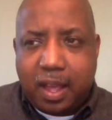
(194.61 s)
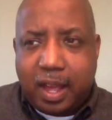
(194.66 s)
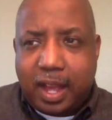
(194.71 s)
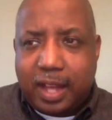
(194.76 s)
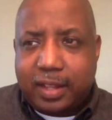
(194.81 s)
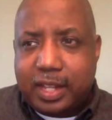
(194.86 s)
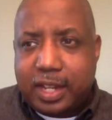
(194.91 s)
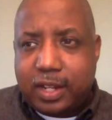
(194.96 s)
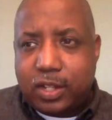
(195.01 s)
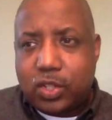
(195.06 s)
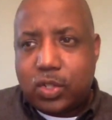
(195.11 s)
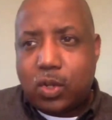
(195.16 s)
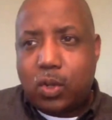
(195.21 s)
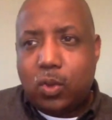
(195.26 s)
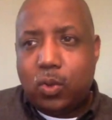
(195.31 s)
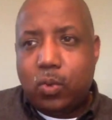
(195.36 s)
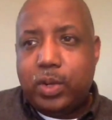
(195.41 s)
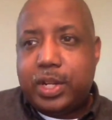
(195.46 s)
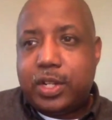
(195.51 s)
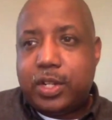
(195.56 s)
I think
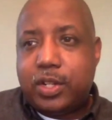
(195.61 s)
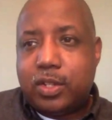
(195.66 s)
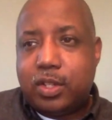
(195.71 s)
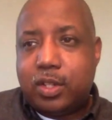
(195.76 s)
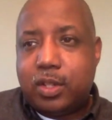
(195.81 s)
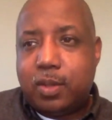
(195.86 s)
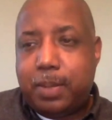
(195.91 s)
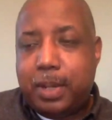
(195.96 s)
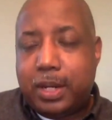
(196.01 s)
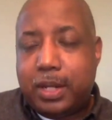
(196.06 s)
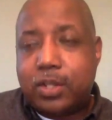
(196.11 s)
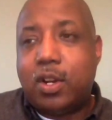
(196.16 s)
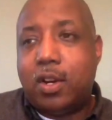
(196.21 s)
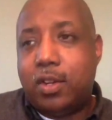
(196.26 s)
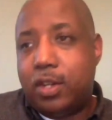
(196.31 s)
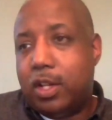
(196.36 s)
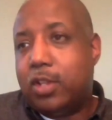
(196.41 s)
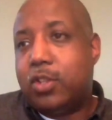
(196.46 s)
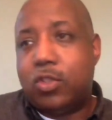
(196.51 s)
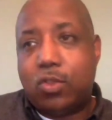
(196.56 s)
Soul reaches the Pixar
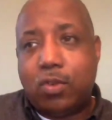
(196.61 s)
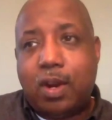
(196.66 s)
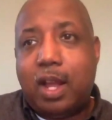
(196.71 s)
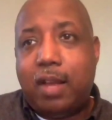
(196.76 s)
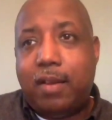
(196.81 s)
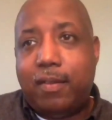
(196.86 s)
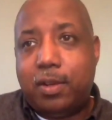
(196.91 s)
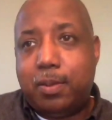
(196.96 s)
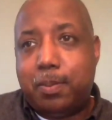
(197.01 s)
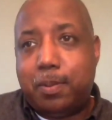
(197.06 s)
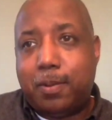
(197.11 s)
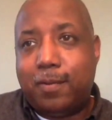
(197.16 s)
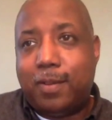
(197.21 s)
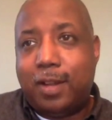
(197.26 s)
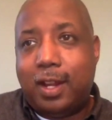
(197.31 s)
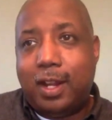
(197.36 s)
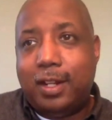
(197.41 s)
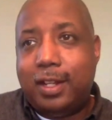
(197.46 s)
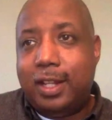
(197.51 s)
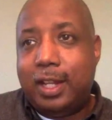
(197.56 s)
does strive to
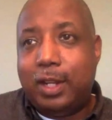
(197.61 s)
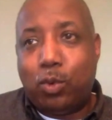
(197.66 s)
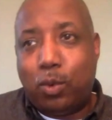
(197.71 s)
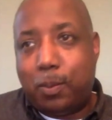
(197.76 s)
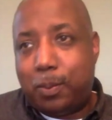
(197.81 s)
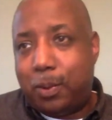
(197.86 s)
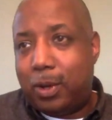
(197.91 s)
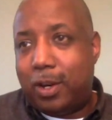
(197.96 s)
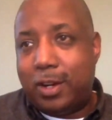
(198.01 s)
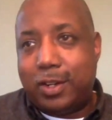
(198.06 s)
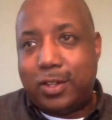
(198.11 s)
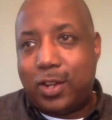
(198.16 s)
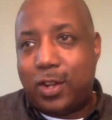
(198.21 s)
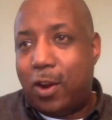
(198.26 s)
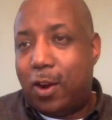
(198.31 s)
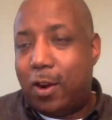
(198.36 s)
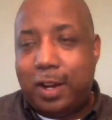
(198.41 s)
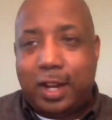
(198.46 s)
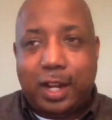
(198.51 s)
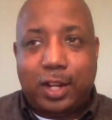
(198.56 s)
provide equal parts
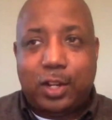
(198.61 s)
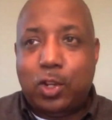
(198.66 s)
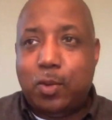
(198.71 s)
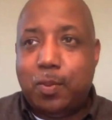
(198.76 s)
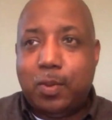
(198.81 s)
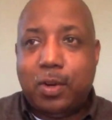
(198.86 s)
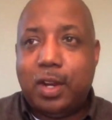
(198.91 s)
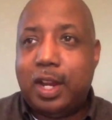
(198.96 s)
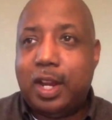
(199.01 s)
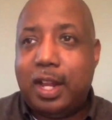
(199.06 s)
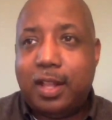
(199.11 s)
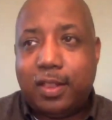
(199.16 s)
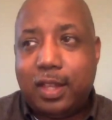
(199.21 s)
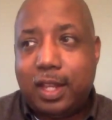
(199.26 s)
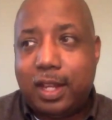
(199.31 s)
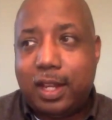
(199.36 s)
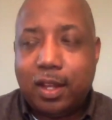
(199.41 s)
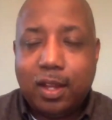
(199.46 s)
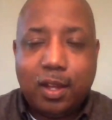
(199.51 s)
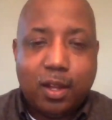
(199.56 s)
heart and humor, and I
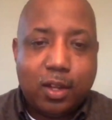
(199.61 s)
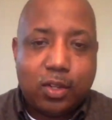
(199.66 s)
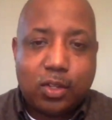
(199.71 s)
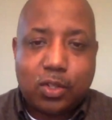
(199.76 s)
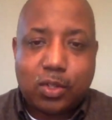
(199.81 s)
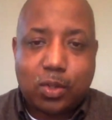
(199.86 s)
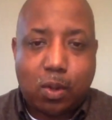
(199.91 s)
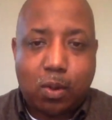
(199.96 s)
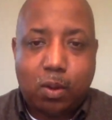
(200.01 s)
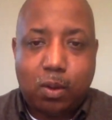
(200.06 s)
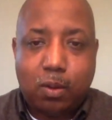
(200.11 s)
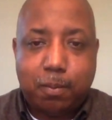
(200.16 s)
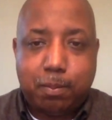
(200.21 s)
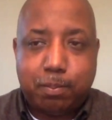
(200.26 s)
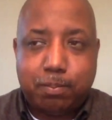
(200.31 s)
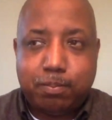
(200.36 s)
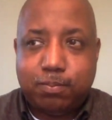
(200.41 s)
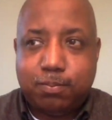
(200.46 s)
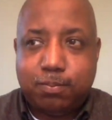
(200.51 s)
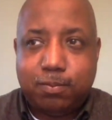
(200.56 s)
think Soul
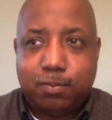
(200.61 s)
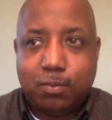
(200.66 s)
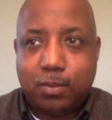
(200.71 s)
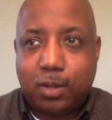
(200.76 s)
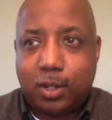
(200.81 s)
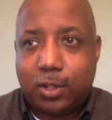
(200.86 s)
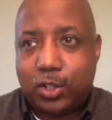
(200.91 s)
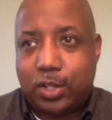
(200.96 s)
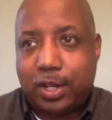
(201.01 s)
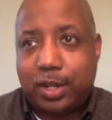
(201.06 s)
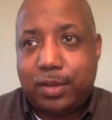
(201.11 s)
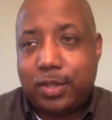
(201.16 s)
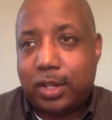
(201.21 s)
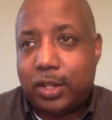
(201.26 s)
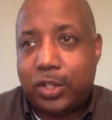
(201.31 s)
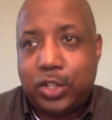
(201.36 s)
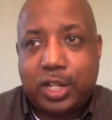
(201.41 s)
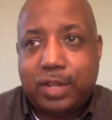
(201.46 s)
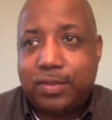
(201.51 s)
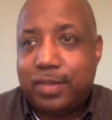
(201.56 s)
achieves
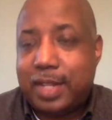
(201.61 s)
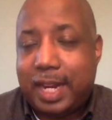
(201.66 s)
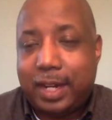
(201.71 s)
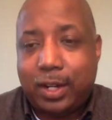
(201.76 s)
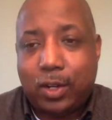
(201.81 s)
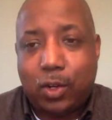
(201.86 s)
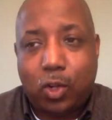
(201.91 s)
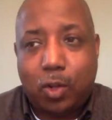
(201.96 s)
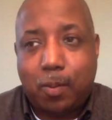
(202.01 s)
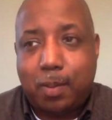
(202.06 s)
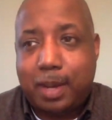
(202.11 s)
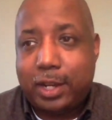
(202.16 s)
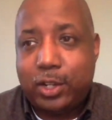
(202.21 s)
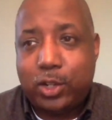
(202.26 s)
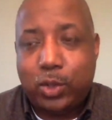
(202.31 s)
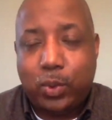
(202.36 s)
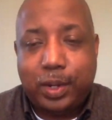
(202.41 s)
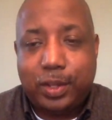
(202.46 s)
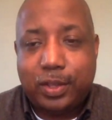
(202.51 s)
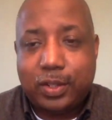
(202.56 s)
achieves that goal by
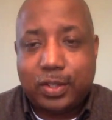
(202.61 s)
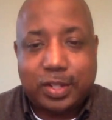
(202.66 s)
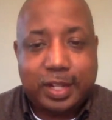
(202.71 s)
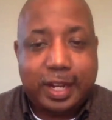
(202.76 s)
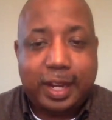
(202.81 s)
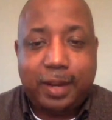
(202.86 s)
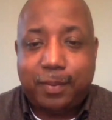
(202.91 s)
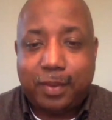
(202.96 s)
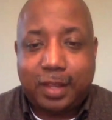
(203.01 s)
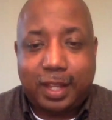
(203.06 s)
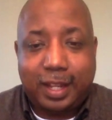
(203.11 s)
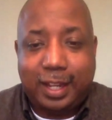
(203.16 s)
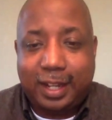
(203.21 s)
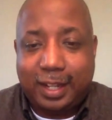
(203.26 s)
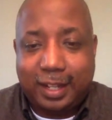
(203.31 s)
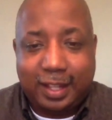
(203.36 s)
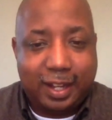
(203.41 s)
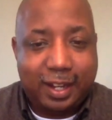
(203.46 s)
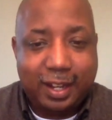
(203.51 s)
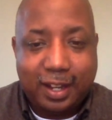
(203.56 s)
doing the same
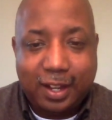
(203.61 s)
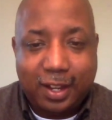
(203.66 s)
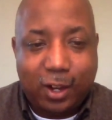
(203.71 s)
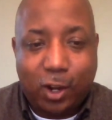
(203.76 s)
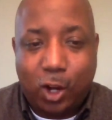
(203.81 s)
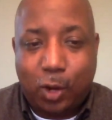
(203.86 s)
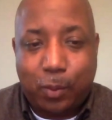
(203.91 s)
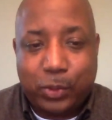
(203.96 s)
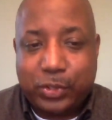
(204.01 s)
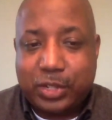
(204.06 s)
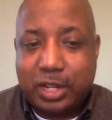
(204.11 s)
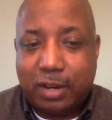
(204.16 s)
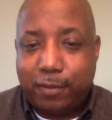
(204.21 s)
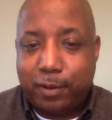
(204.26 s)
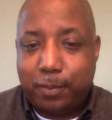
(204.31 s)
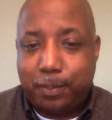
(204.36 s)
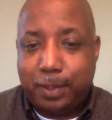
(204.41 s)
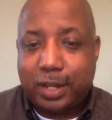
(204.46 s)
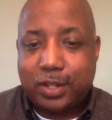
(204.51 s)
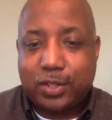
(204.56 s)
thing that almost
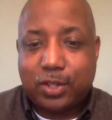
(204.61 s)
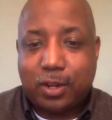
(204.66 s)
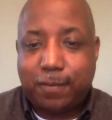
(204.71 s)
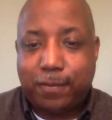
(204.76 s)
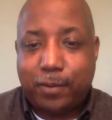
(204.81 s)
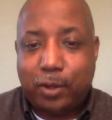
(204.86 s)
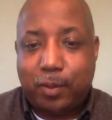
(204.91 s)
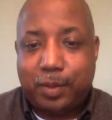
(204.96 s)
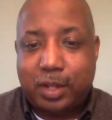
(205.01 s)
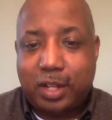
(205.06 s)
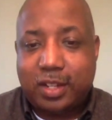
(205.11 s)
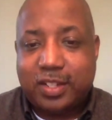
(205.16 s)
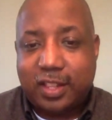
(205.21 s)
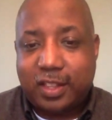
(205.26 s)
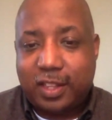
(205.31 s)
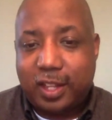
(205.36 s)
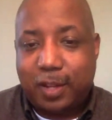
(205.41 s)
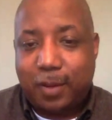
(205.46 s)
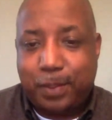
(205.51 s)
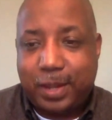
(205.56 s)
every Pixar film does. I
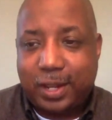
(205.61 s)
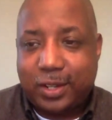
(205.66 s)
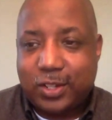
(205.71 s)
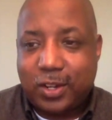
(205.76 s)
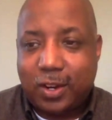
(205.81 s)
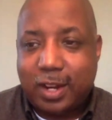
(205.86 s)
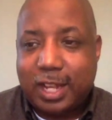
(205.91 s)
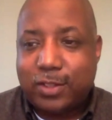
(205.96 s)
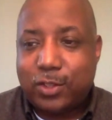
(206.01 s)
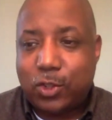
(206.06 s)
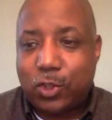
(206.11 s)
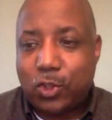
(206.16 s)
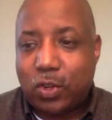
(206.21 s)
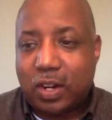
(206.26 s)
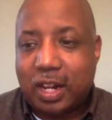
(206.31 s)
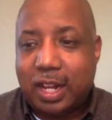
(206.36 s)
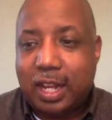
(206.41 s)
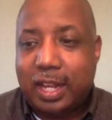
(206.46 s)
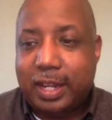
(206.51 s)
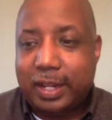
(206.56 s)
think Pixar has a
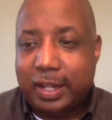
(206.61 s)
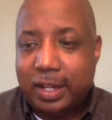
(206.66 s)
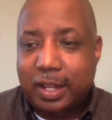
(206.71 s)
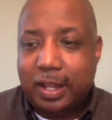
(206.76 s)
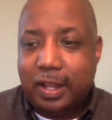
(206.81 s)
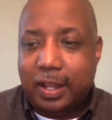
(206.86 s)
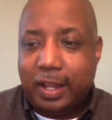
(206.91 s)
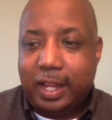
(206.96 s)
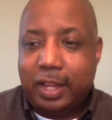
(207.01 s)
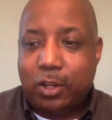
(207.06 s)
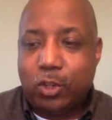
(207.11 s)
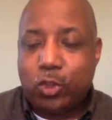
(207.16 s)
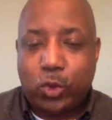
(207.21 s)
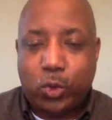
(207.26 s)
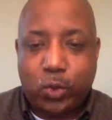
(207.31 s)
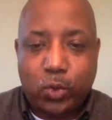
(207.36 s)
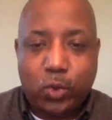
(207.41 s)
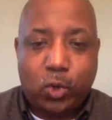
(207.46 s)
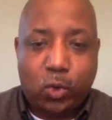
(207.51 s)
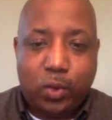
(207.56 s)
tried and
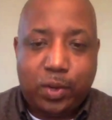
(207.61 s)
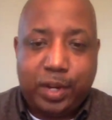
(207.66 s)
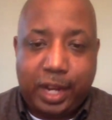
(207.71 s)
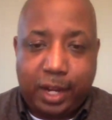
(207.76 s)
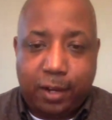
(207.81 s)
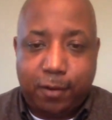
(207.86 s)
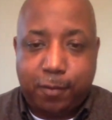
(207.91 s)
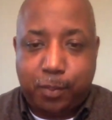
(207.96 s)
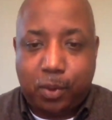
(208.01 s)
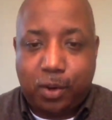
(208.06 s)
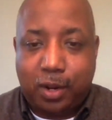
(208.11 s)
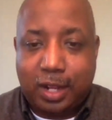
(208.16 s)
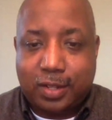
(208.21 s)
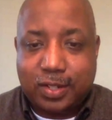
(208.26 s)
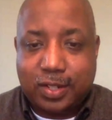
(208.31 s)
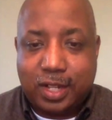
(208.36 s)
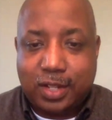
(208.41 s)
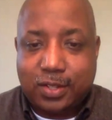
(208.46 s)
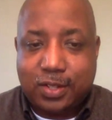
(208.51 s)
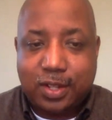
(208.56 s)
true creative
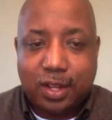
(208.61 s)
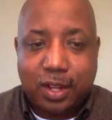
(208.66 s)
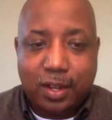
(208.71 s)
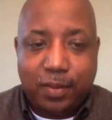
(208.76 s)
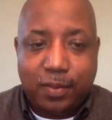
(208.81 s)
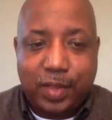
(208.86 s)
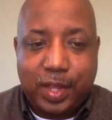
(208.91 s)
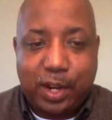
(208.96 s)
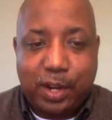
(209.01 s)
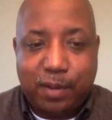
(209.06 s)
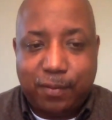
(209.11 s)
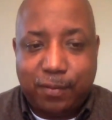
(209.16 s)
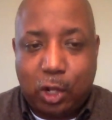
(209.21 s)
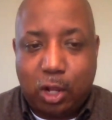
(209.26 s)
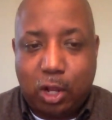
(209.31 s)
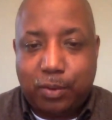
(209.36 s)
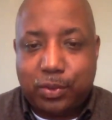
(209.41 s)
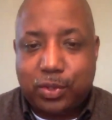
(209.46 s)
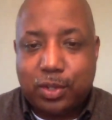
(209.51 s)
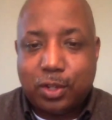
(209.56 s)
process that
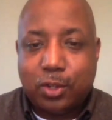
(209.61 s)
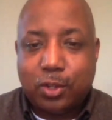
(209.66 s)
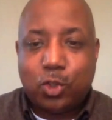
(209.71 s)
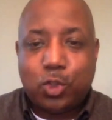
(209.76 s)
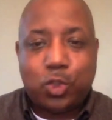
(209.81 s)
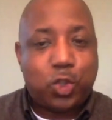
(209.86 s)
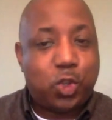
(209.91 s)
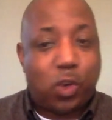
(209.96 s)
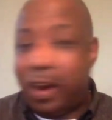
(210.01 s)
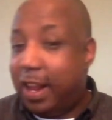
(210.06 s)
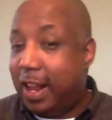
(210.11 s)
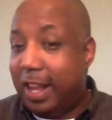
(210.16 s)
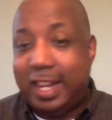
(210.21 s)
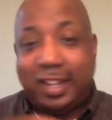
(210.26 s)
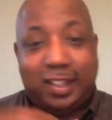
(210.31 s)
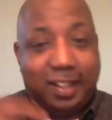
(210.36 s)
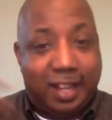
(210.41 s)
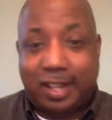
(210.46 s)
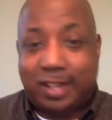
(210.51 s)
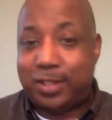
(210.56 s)
involves trying
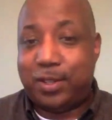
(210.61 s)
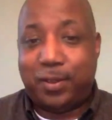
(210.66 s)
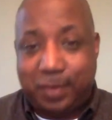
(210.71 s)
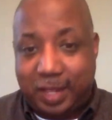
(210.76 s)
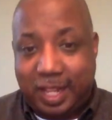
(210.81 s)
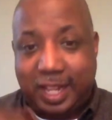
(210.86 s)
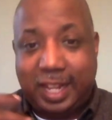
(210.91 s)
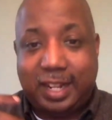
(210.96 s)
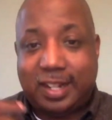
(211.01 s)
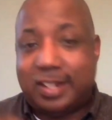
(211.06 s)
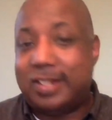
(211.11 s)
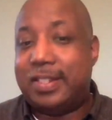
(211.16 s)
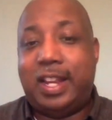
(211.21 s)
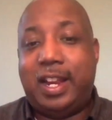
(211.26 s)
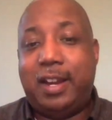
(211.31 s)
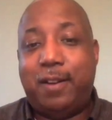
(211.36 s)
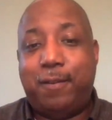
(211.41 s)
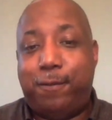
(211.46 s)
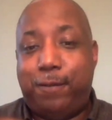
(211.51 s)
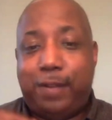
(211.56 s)
lots of things
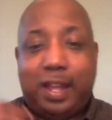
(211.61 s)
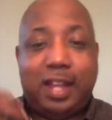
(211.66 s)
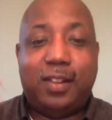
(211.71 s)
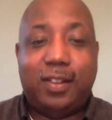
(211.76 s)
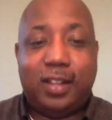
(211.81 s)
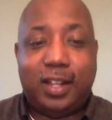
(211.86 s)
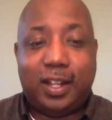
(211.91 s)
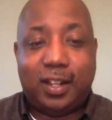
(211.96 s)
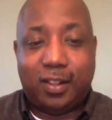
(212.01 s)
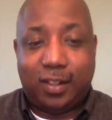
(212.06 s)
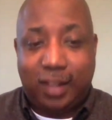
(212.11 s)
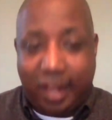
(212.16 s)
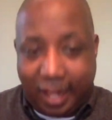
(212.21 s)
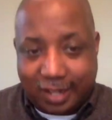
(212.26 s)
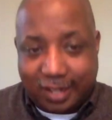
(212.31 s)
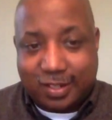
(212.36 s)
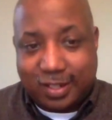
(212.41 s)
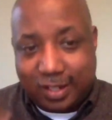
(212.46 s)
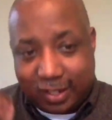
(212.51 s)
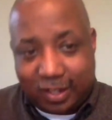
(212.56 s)
and failing
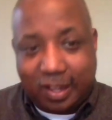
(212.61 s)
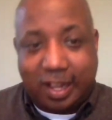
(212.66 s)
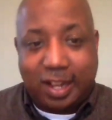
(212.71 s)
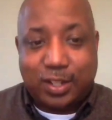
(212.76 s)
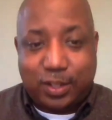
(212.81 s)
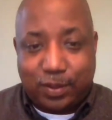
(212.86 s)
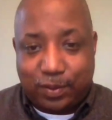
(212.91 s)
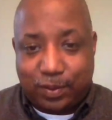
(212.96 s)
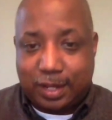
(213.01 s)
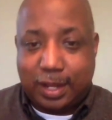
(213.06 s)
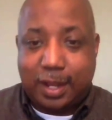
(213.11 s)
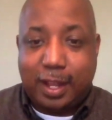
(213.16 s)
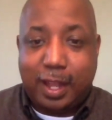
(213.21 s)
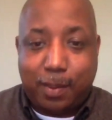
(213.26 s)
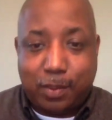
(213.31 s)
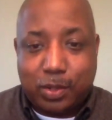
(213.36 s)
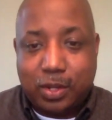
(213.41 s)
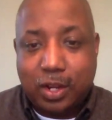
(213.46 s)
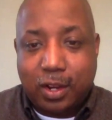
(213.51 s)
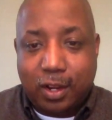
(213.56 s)
lots and lots of
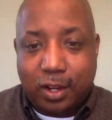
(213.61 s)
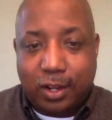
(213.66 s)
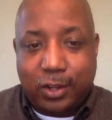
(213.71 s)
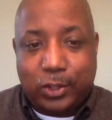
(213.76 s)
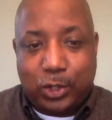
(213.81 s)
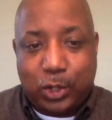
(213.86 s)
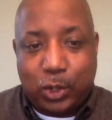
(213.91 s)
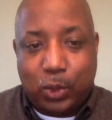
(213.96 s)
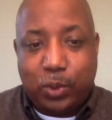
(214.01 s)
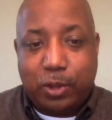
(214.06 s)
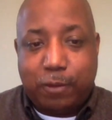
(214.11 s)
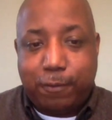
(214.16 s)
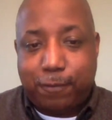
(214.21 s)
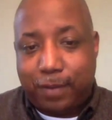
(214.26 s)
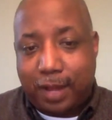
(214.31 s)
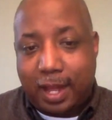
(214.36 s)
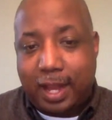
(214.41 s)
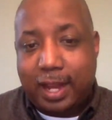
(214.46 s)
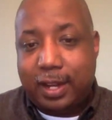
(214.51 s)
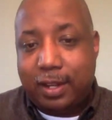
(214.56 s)
times until we
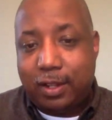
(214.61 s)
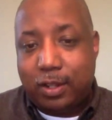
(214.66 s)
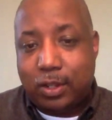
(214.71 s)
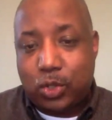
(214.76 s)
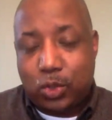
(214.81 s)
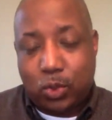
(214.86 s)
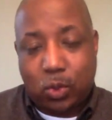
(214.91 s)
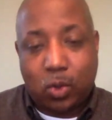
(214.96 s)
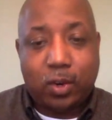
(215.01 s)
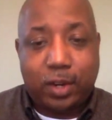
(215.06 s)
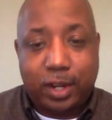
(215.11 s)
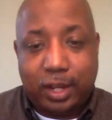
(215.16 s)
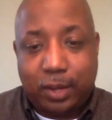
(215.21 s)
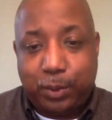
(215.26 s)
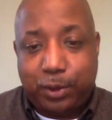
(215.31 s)
find the story.